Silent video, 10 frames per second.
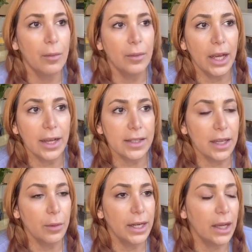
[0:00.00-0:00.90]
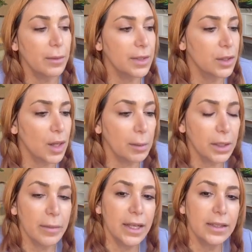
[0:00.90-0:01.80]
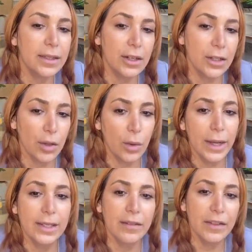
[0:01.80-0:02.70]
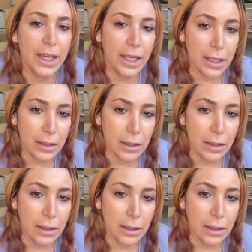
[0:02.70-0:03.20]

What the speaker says: Like I said, when it comes to supplements, there's always a vegan